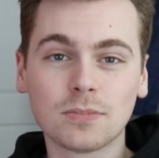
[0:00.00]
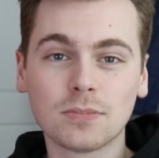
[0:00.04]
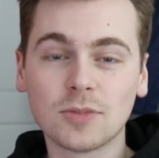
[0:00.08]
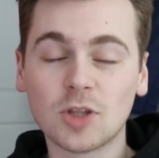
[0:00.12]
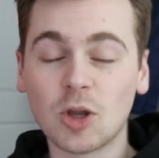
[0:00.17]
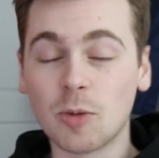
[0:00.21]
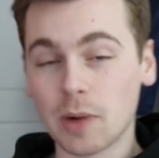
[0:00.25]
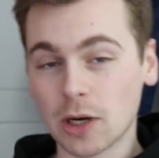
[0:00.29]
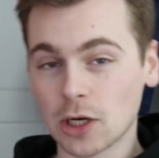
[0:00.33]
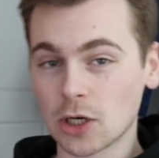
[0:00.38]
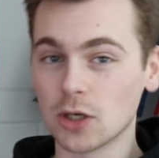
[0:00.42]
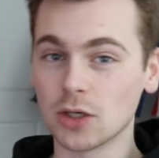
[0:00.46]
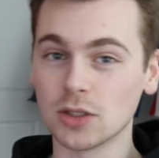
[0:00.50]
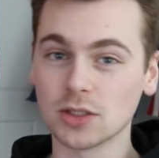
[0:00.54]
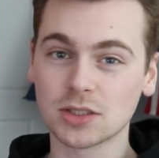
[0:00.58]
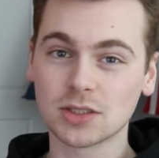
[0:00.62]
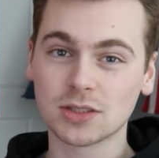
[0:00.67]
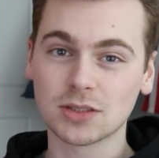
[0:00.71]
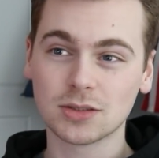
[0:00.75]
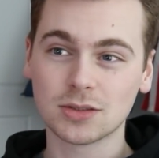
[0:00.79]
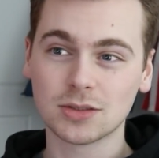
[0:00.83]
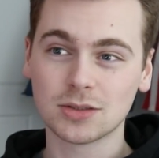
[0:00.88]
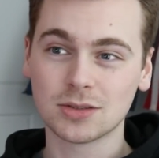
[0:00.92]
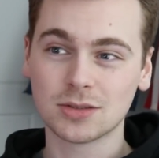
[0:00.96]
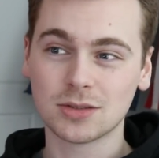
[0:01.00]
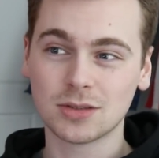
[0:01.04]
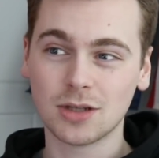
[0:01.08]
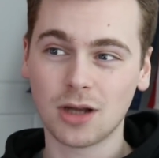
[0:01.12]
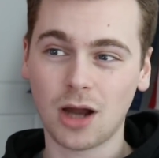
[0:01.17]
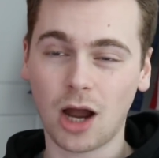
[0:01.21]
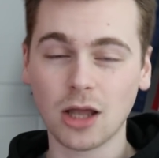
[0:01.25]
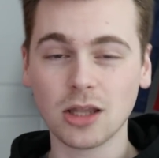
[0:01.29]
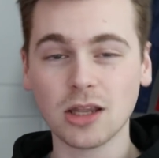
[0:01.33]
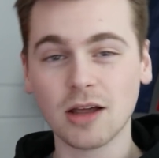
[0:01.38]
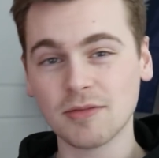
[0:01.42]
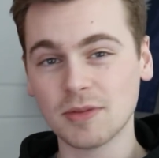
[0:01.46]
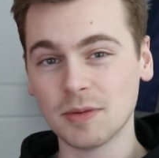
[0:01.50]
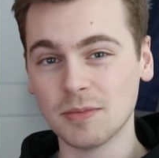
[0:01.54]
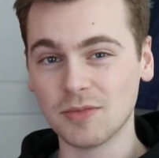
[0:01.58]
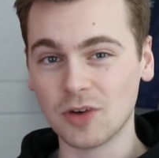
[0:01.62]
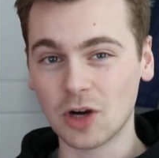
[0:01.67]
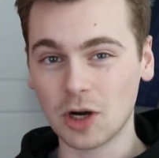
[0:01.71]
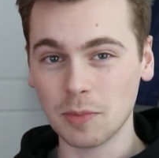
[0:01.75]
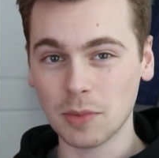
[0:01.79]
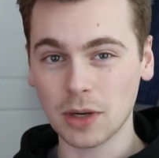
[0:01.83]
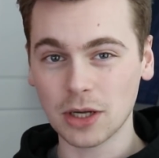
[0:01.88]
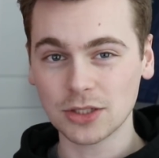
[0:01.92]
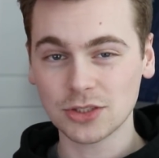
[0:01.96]
They're my girls. I love them
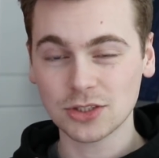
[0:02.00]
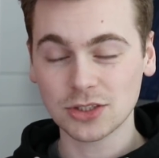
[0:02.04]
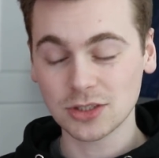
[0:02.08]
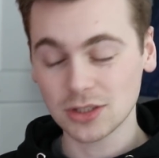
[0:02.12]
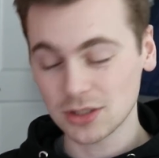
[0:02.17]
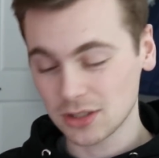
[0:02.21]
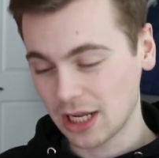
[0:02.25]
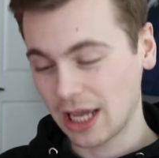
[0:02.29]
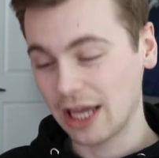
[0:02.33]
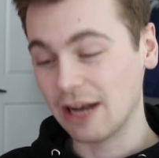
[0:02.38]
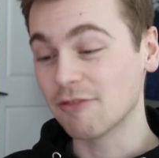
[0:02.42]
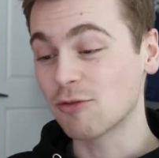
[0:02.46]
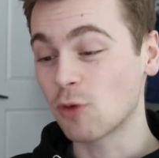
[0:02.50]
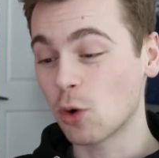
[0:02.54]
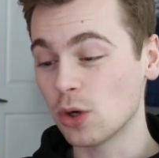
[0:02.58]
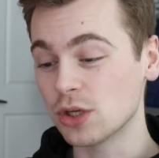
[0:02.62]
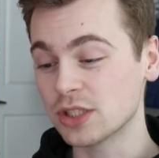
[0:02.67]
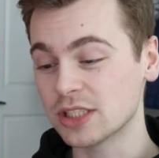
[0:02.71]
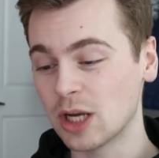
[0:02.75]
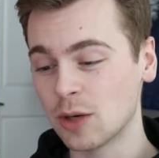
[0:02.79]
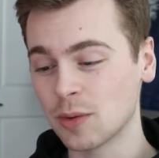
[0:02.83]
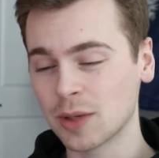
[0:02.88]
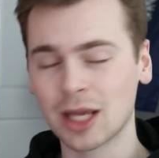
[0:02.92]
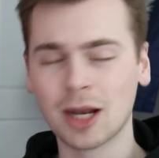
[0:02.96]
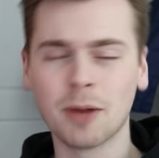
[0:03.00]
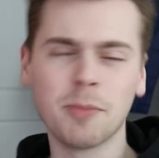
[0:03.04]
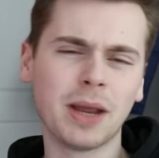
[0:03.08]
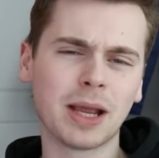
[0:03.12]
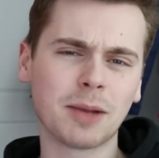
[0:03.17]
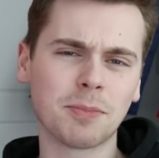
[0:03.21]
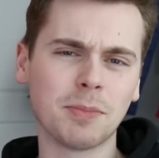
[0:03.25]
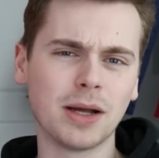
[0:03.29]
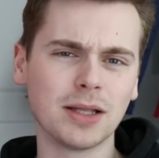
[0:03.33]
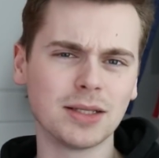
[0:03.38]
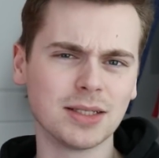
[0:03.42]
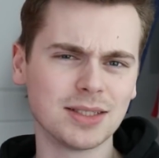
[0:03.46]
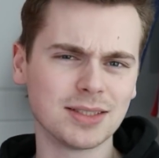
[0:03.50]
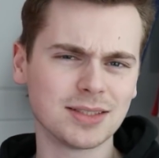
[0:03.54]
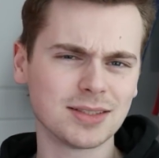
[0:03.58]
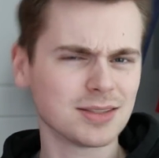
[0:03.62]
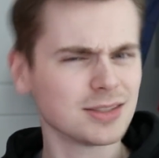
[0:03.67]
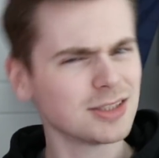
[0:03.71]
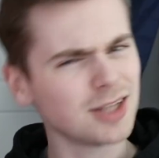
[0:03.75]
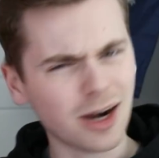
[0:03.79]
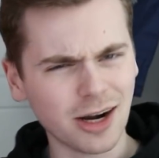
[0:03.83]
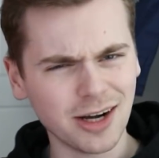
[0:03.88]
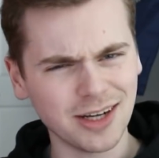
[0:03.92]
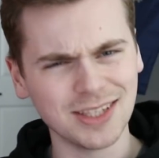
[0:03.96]
very much. And of course they were gonna make my
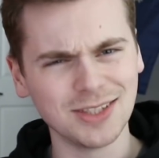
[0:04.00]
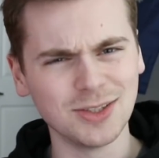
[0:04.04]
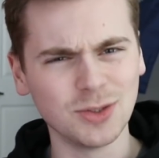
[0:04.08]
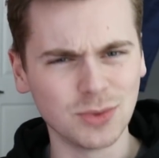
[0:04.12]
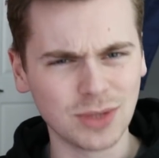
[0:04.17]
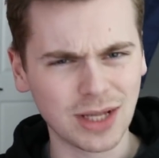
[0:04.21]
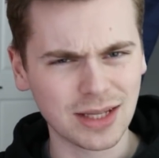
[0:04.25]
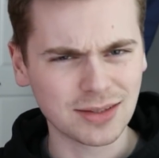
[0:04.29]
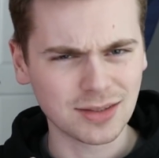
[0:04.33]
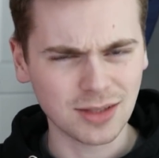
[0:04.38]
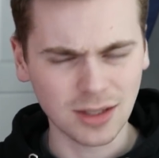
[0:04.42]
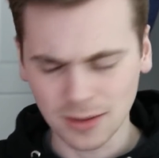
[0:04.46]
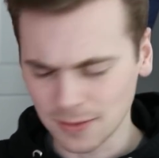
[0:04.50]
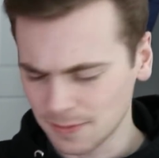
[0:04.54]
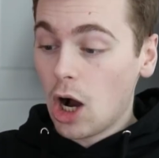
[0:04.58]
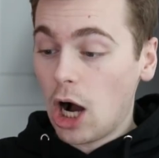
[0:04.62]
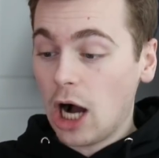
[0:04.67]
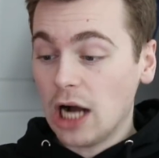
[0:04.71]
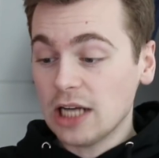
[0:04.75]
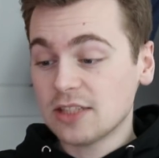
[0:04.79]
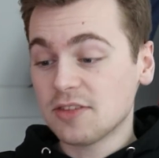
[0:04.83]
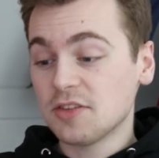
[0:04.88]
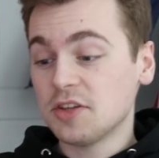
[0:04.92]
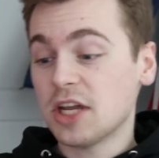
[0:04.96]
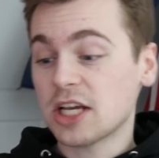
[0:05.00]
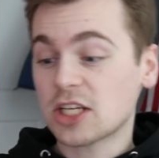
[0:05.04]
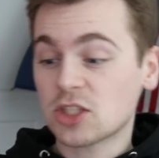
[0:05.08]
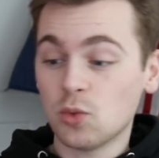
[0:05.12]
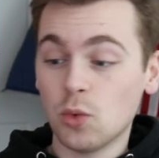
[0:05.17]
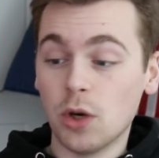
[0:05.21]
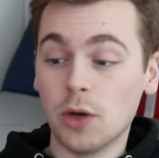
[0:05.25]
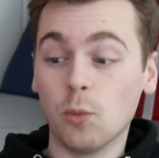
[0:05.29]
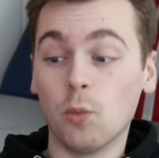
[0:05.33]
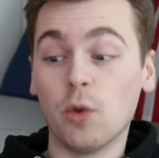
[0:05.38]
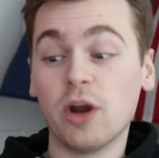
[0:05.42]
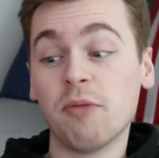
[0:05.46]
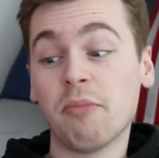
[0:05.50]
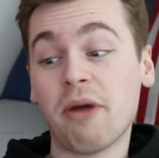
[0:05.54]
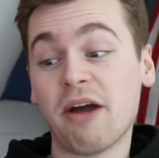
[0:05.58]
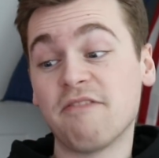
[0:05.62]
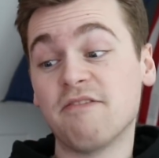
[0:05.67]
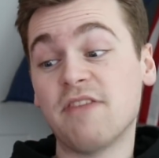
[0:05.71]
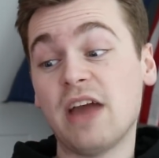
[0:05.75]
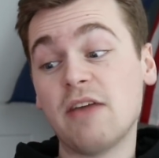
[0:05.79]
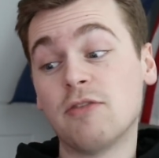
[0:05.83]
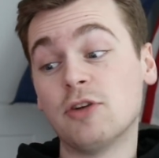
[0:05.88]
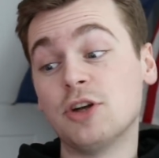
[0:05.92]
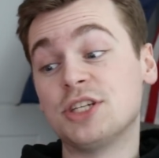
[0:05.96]
list. You already knew that though. On to the next one. One of my
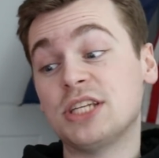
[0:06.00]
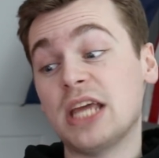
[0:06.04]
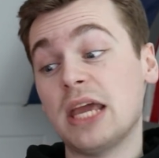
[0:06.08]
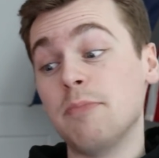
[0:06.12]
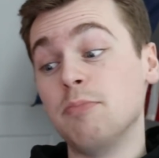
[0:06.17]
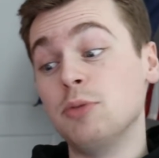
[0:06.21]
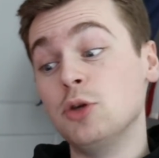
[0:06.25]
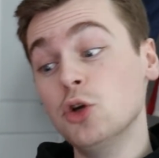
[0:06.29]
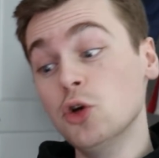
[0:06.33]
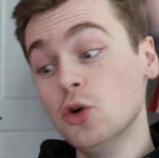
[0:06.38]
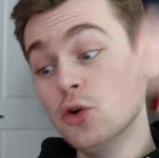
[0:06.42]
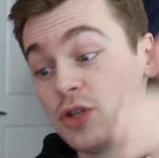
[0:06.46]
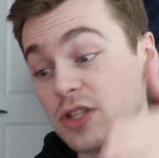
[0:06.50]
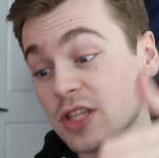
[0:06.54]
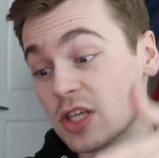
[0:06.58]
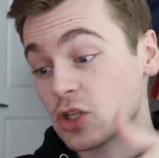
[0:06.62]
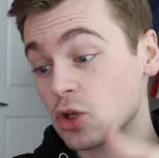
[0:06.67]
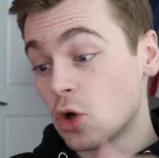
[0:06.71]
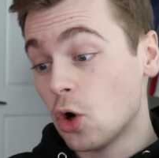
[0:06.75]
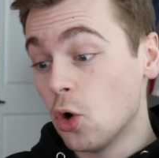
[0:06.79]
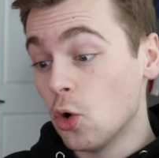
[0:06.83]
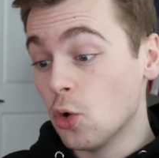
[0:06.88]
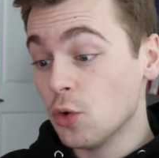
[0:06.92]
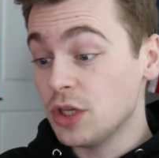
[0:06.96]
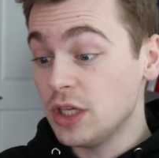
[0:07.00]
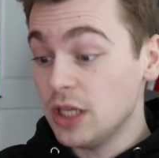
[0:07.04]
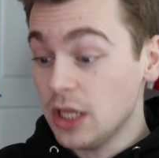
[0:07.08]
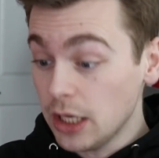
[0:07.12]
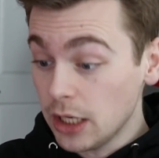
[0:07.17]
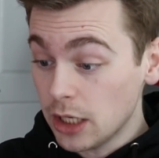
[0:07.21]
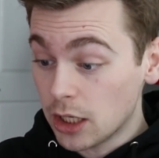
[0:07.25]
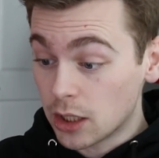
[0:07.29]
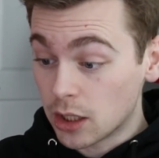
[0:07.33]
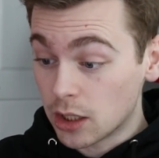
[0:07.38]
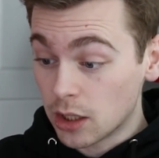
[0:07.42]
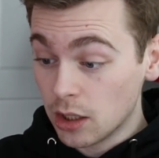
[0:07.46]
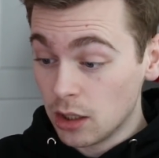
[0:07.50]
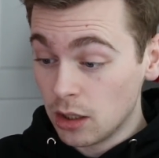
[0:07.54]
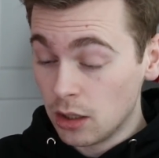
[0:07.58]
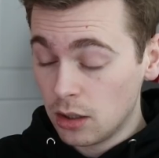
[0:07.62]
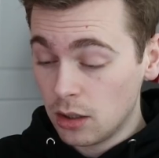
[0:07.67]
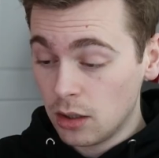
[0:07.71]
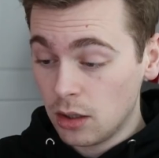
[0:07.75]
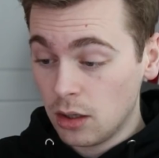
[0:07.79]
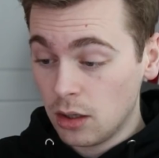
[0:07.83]
favorite debuts this whole year,